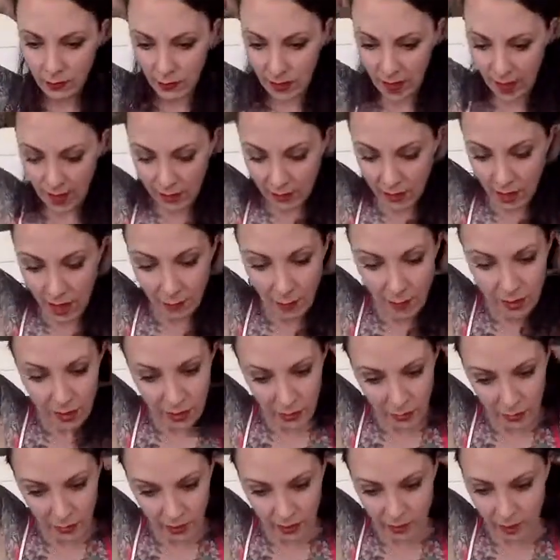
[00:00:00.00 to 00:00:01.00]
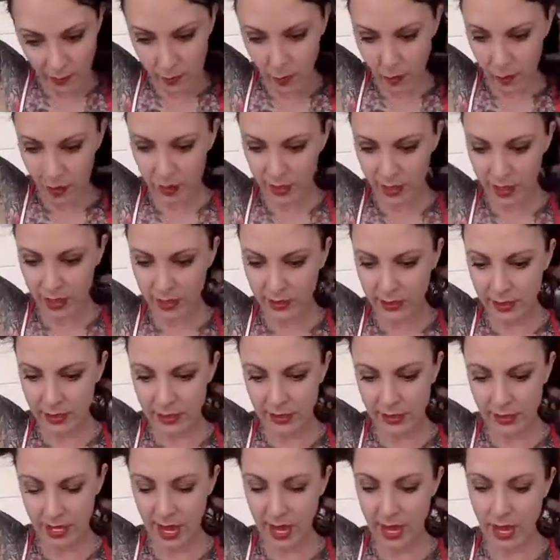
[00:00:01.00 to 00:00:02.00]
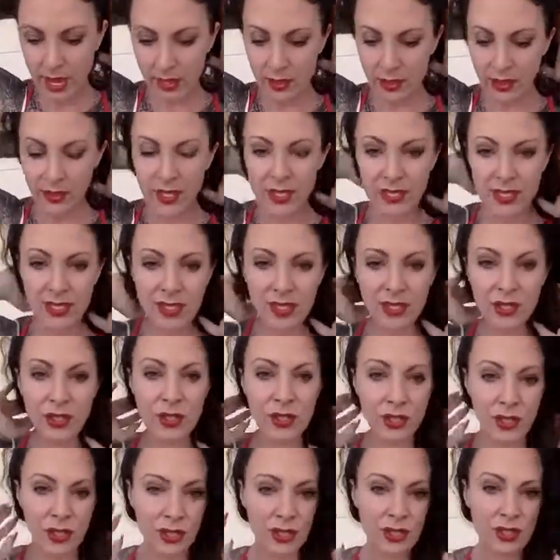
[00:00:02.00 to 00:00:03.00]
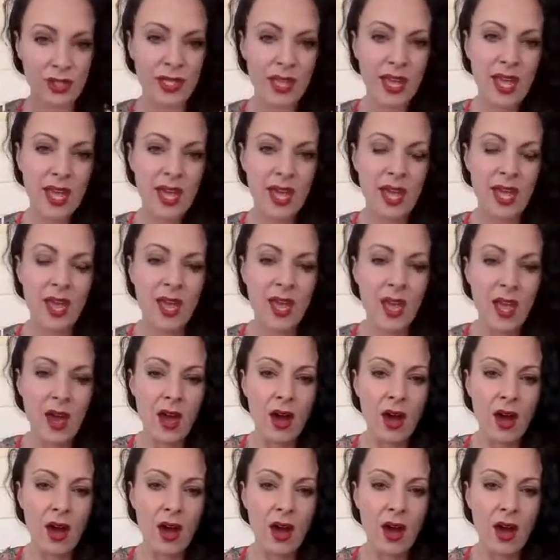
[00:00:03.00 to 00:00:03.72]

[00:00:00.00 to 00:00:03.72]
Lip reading: I have a couple other really important things to say. This is Thursday.